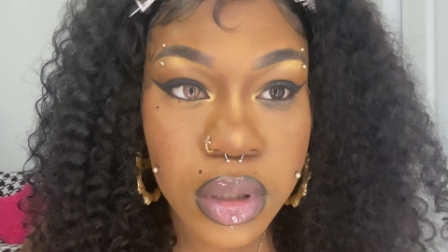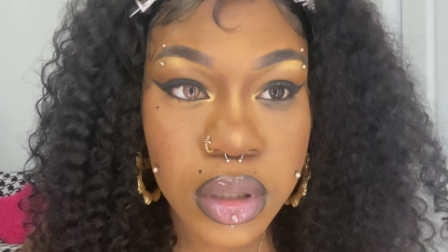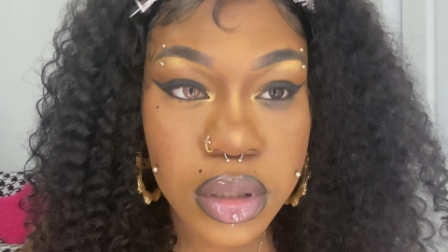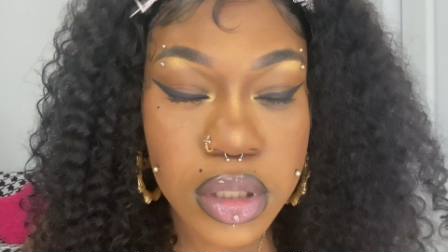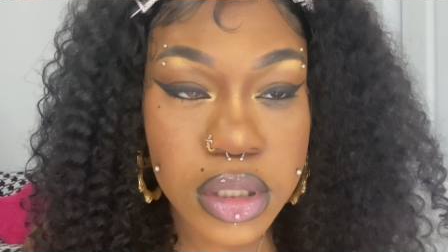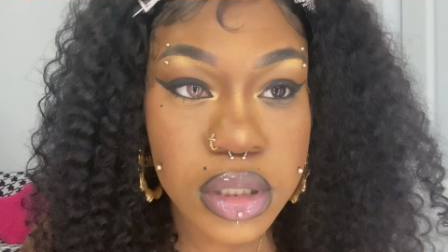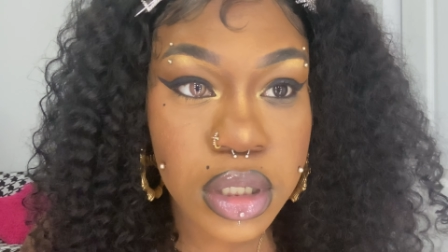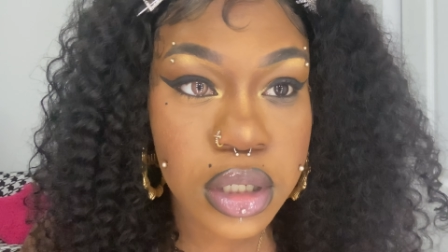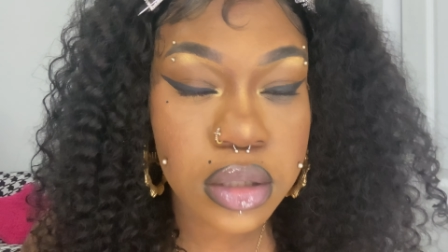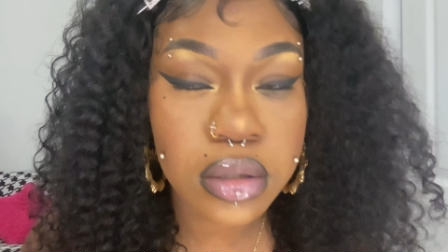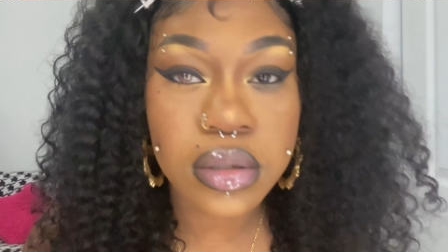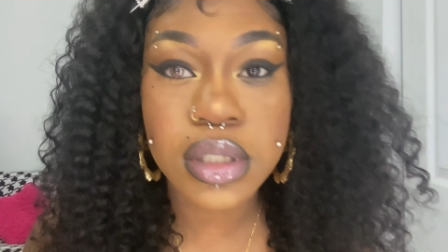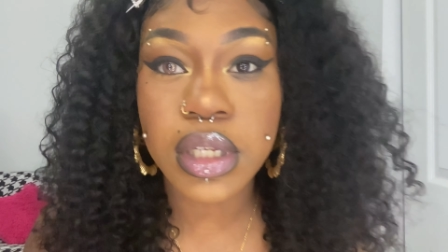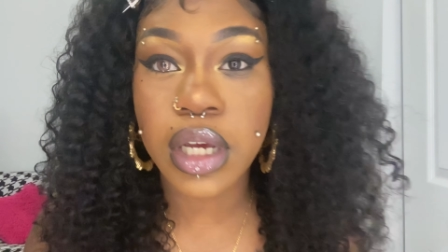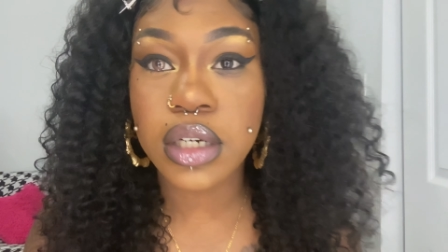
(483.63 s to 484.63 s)
This color
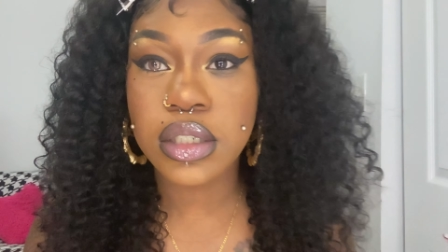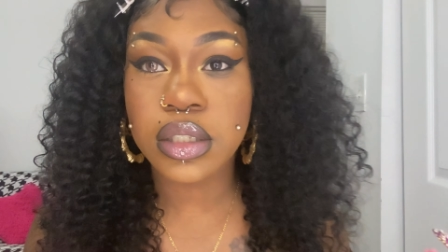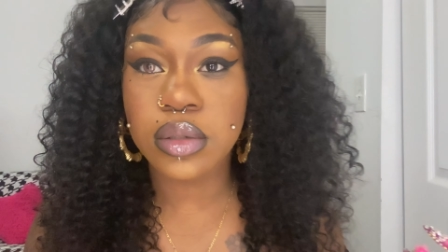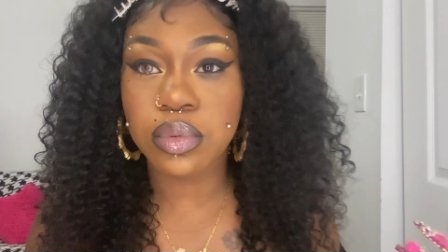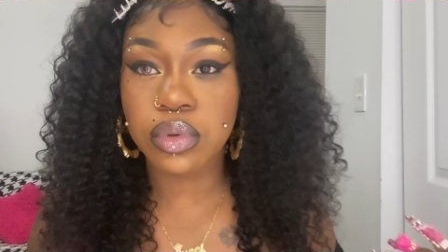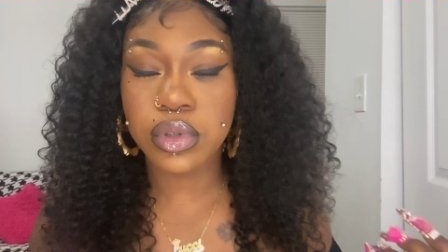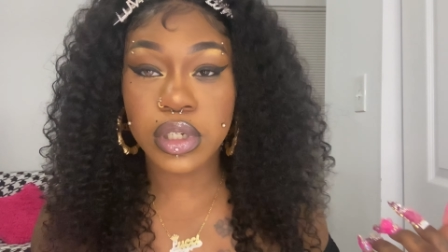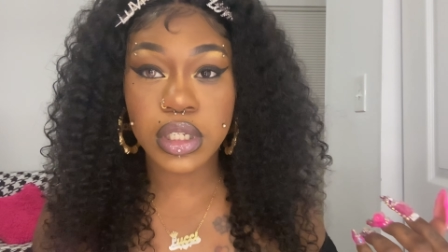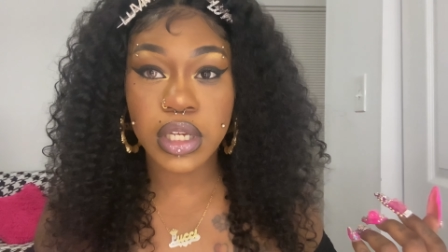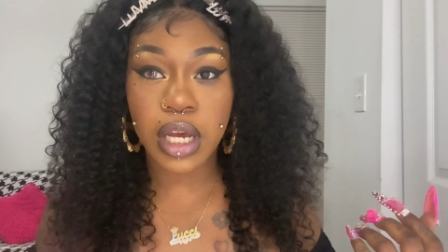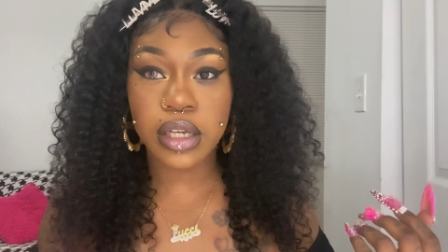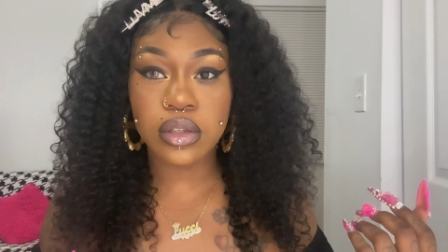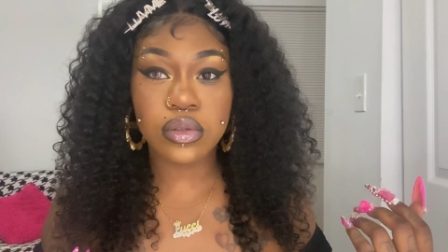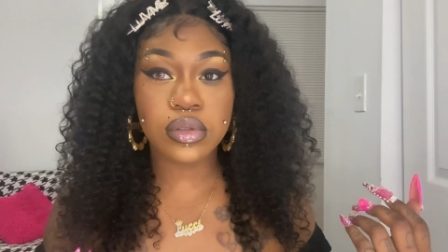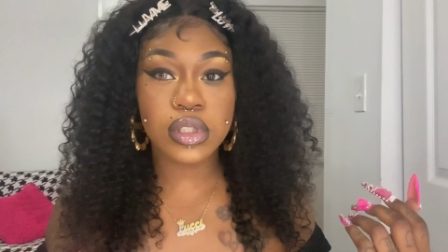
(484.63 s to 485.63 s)
is actually pretty. I
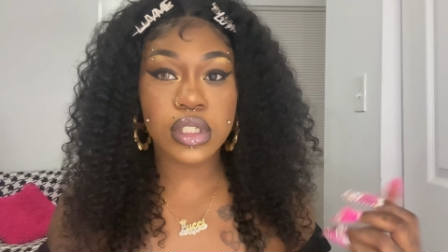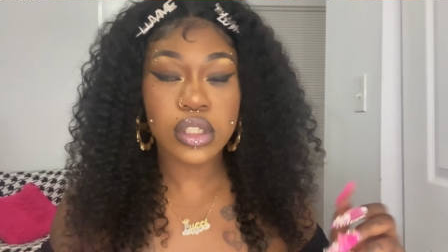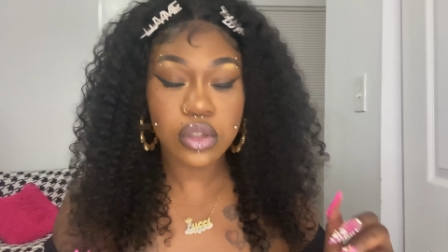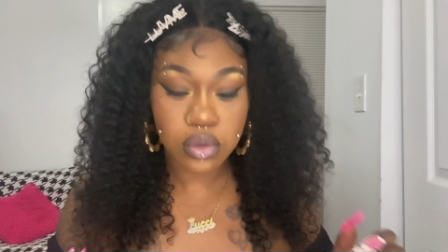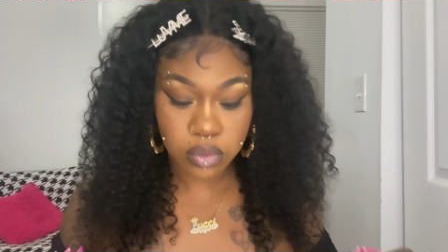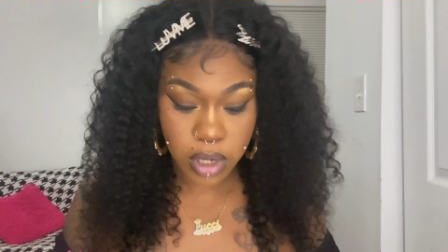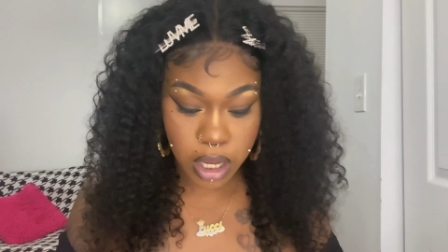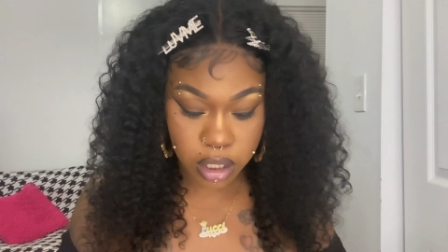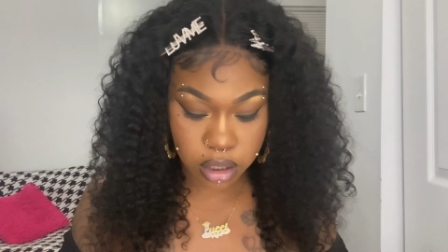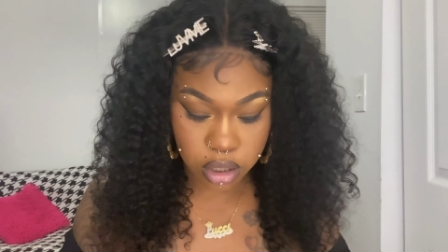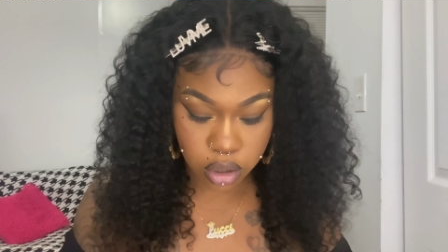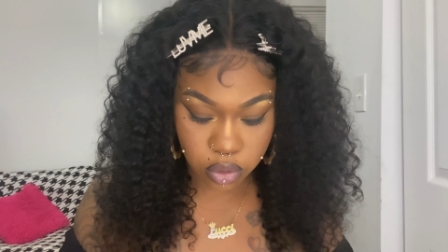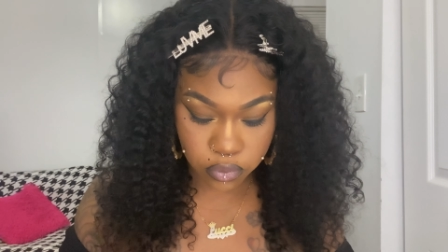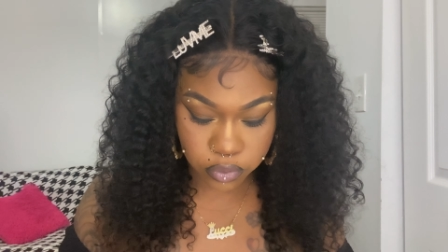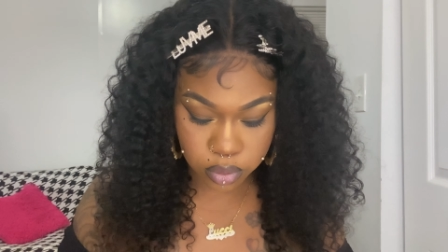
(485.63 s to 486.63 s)
usually do not
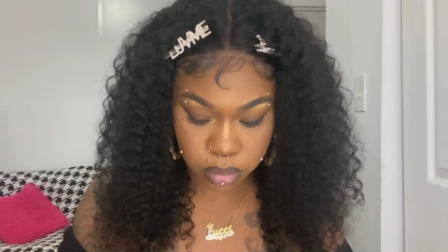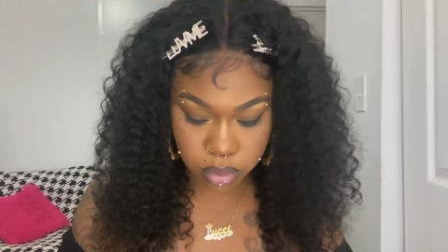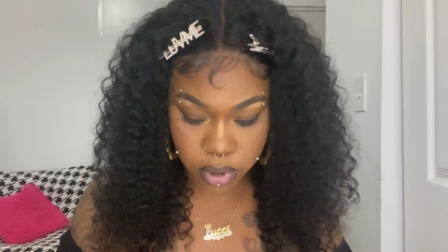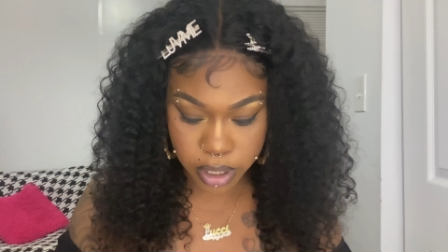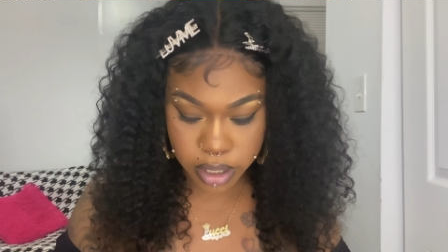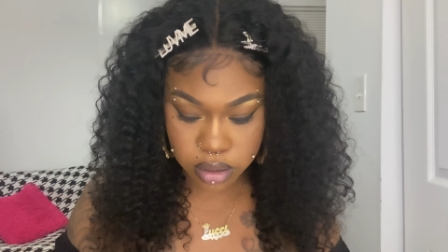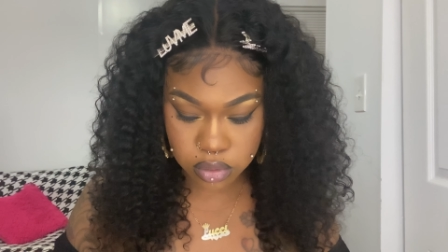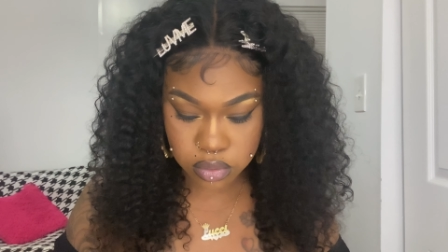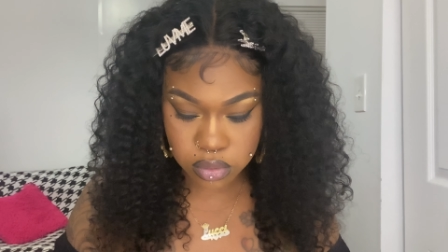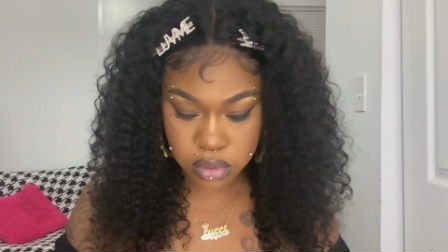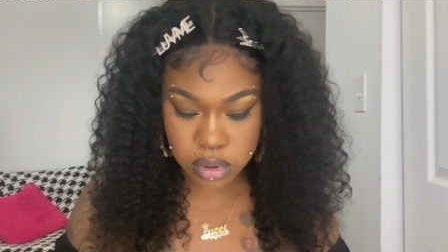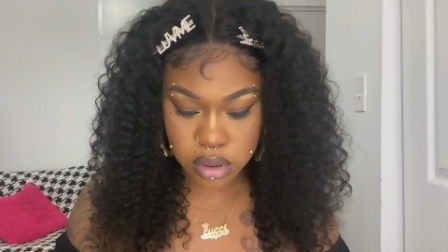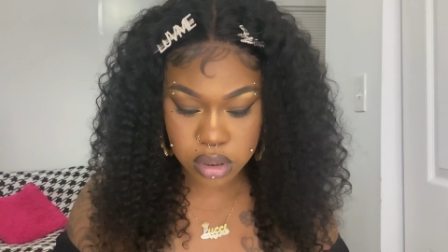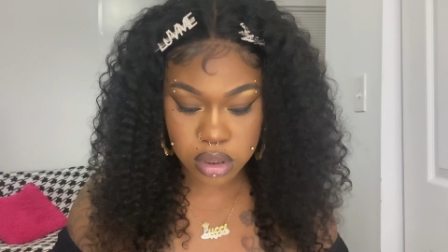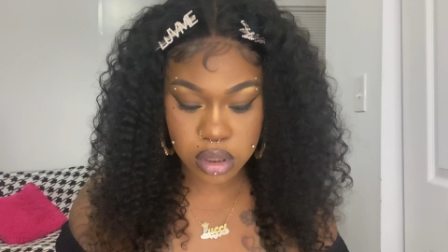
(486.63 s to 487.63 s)
go for
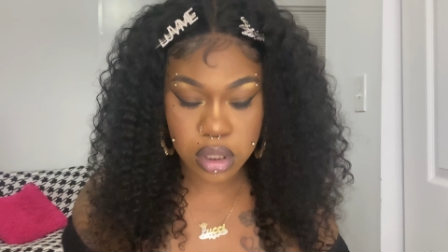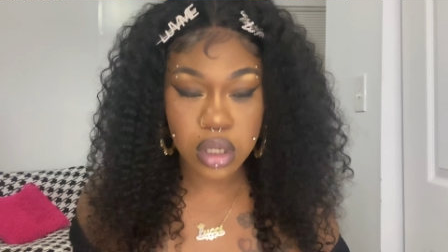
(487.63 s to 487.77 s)
browns